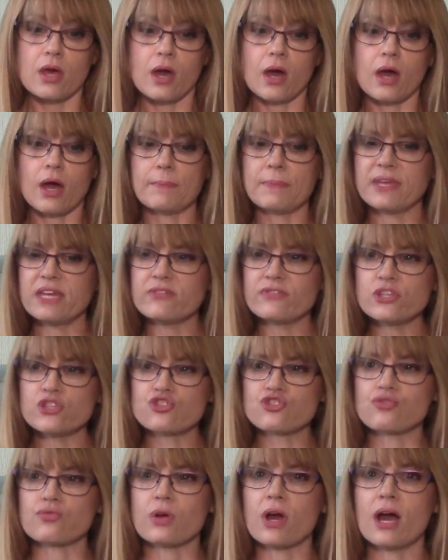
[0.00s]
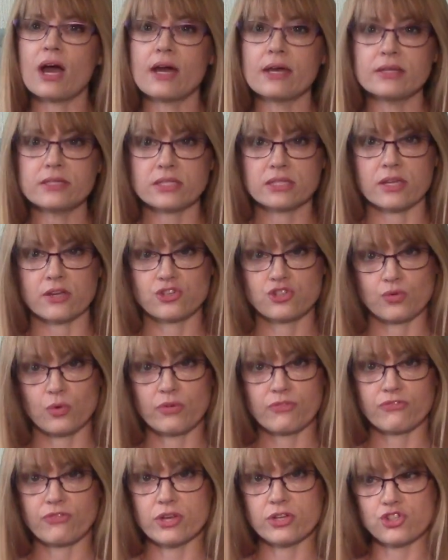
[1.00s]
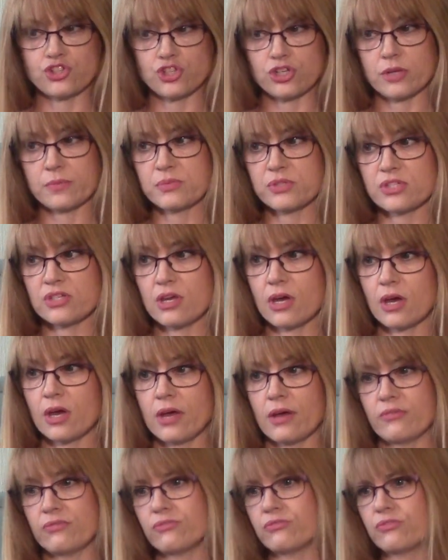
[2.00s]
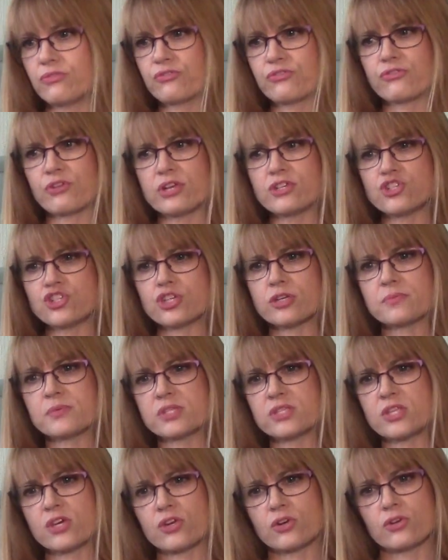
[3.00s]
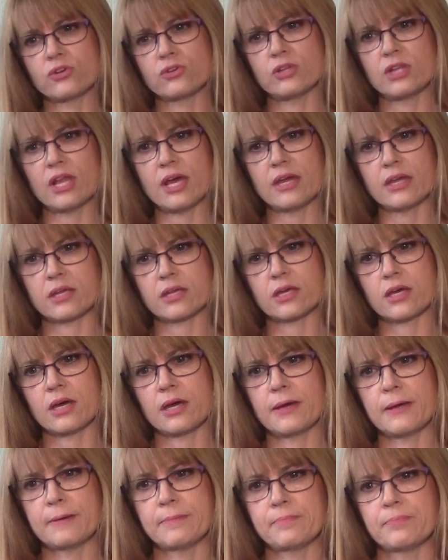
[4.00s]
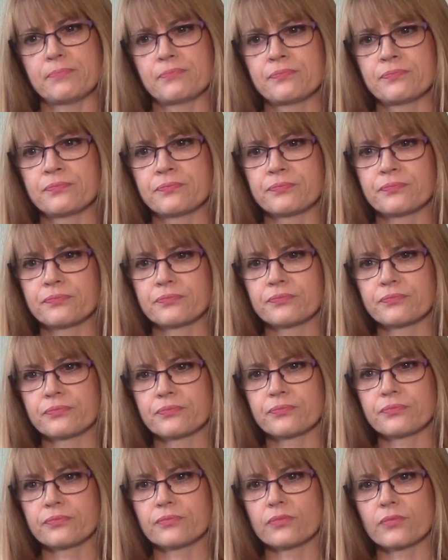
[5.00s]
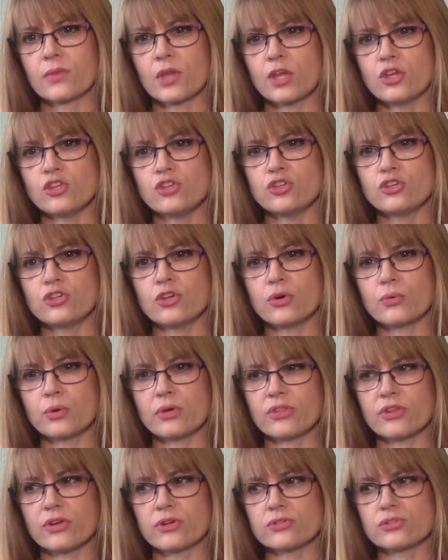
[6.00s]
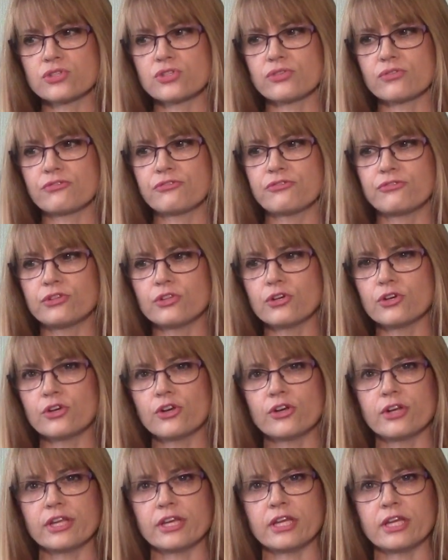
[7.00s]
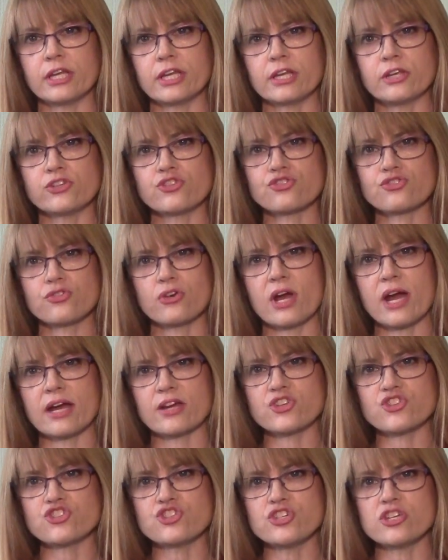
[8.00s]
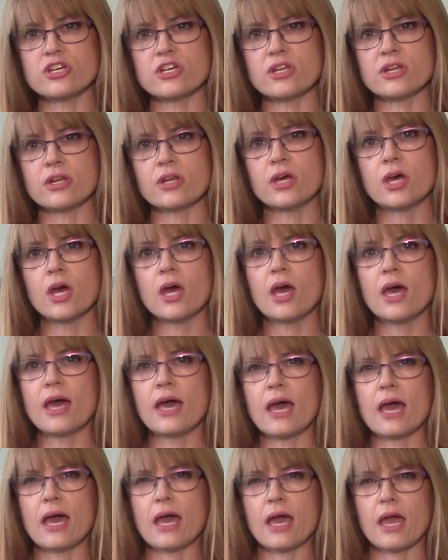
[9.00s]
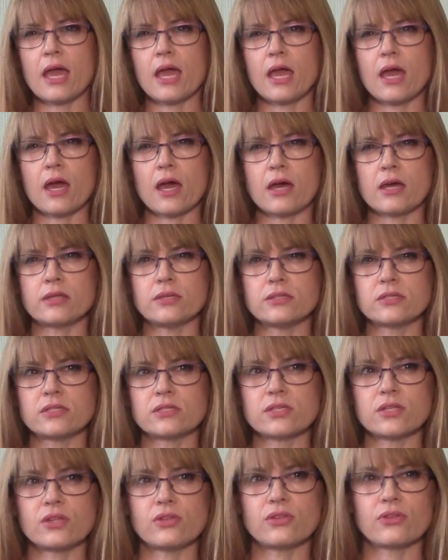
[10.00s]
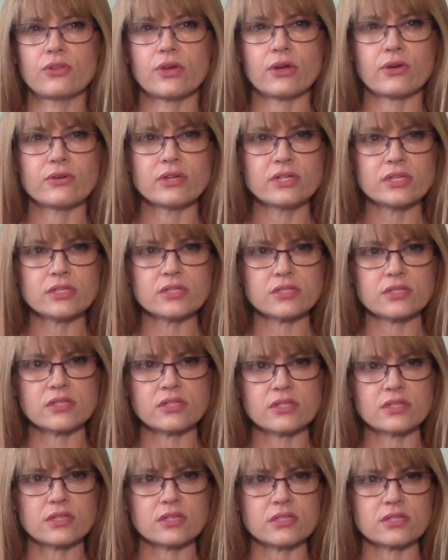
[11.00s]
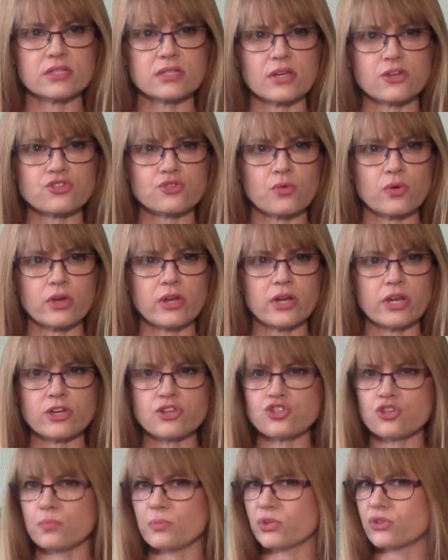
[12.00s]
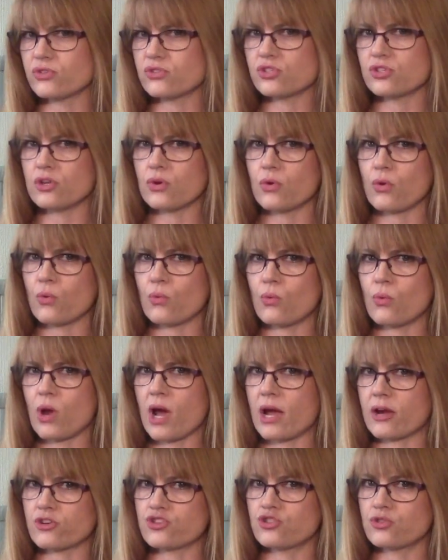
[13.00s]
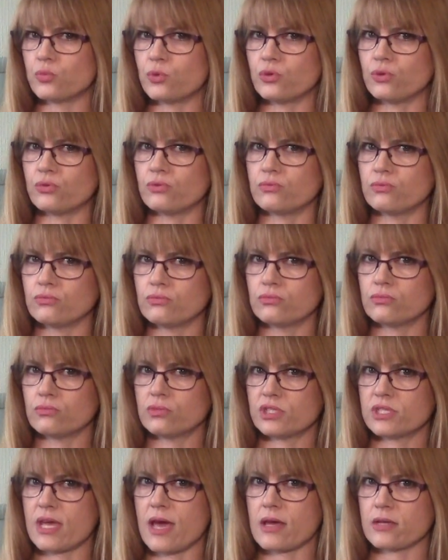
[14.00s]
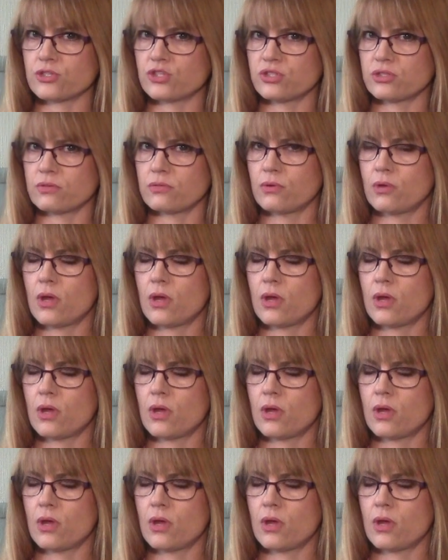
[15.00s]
Even dry sexual friendships, friendships that are like, where there's flirting and attraction, and there is this sexual connection, but there's no actual sex.